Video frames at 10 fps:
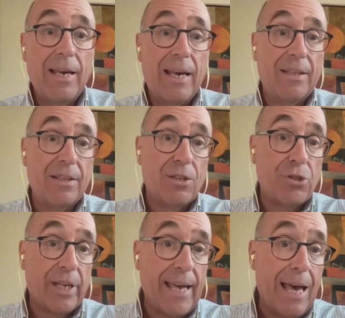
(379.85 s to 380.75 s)
and then
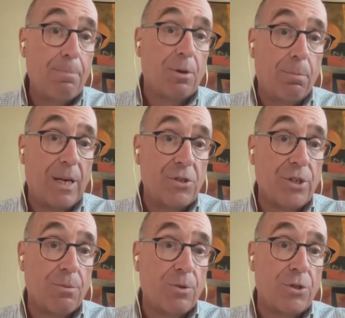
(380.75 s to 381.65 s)
there's the capital
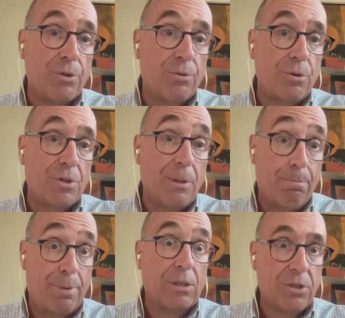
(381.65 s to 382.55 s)
budget, which you use to
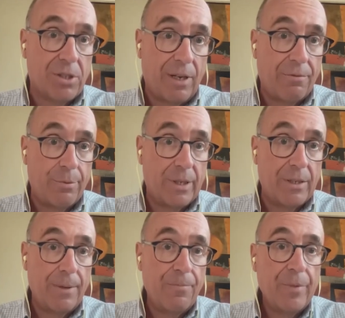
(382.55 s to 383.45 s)
build stuff with.